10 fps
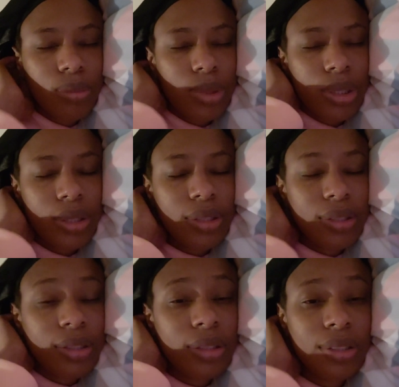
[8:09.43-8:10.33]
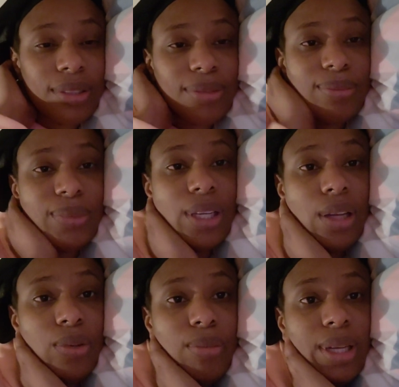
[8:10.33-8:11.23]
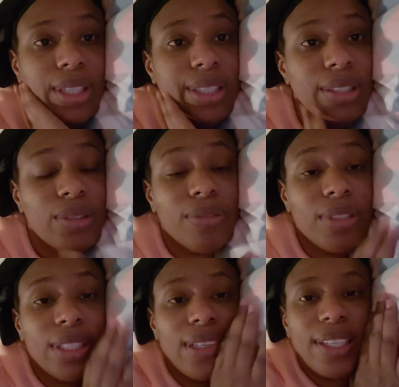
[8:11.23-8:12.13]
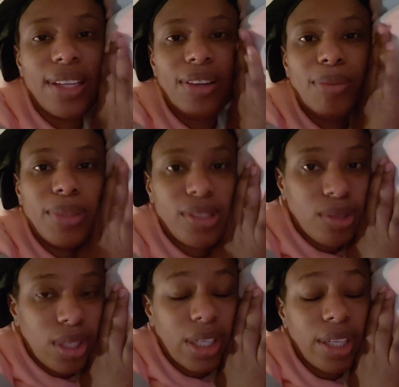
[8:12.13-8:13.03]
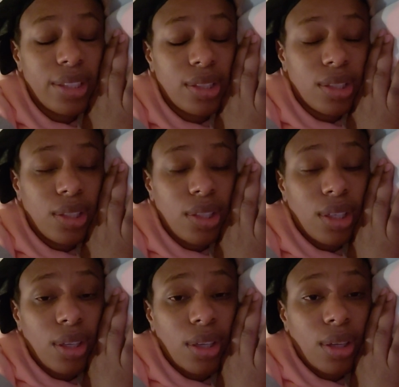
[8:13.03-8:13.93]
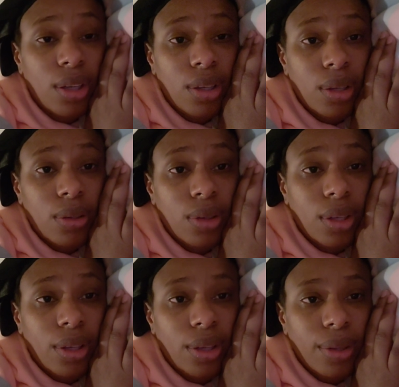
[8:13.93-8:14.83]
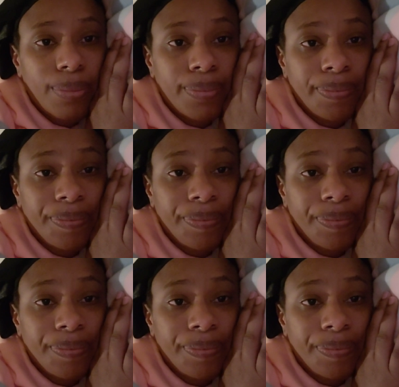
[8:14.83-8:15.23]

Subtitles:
But now nobody here so if you take care of me, so I guess I